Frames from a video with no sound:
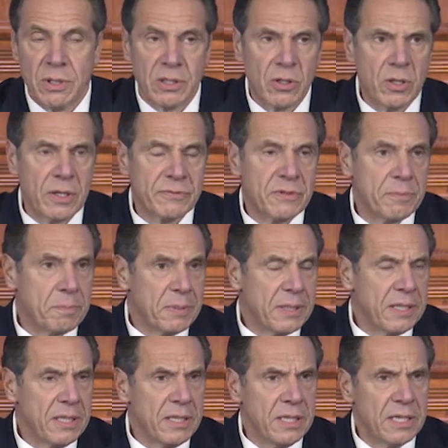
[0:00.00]
They're going to have to
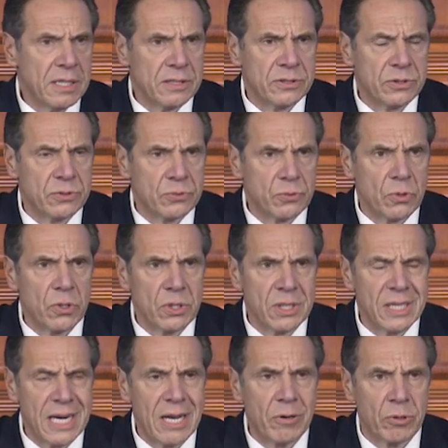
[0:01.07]
be
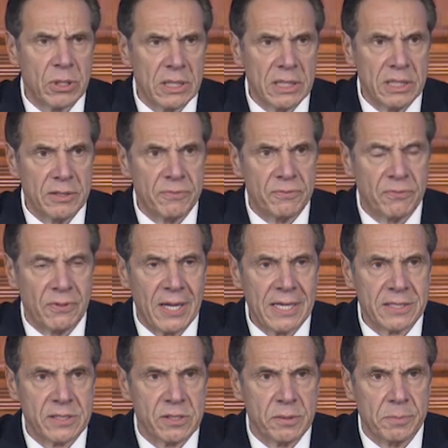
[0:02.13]
extraordinarily
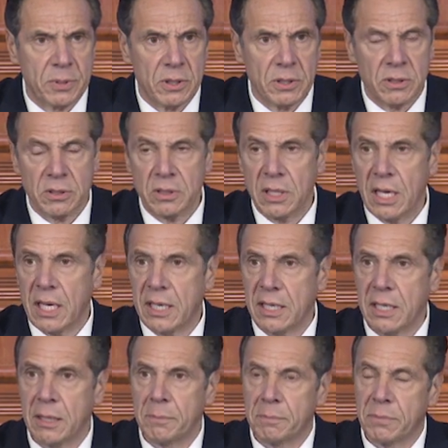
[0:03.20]
flexible and
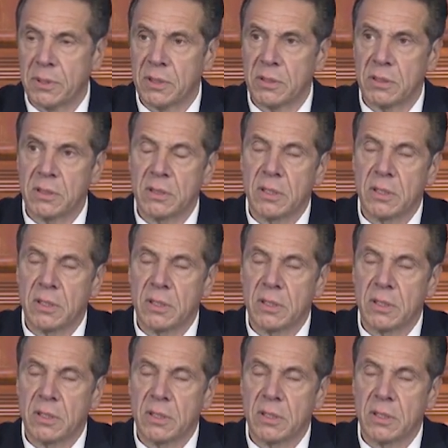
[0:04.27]
nimble